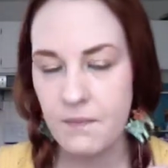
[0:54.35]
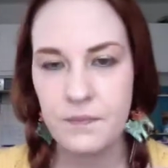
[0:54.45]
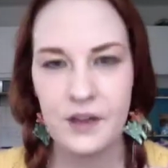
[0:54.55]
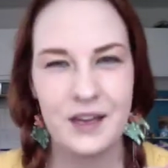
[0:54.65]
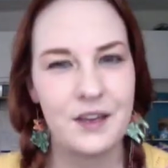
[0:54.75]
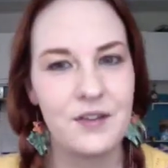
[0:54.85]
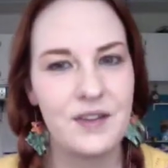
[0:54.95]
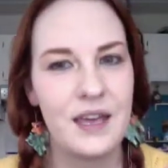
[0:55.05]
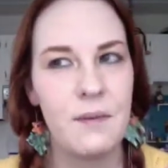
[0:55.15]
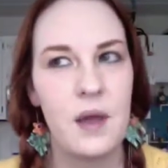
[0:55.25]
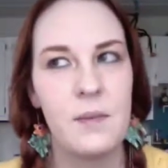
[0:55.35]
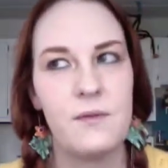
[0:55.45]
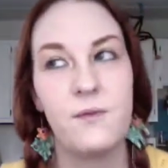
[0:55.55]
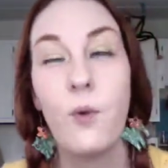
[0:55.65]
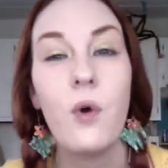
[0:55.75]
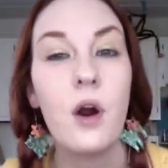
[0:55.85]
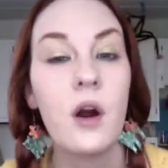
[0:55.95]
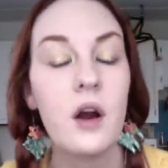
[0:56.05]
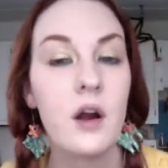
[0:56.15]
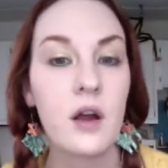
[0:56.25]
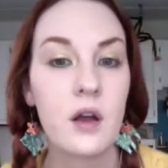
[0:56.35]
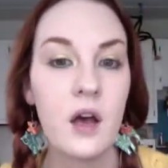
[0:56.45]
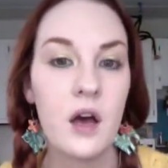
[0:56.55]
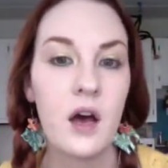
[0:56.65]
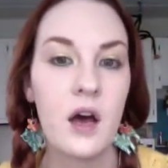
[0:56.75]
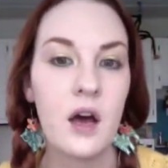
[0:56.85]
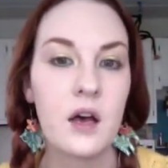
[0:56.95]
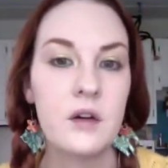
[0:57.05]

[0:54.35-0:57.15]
Like you can get maybe four, uh,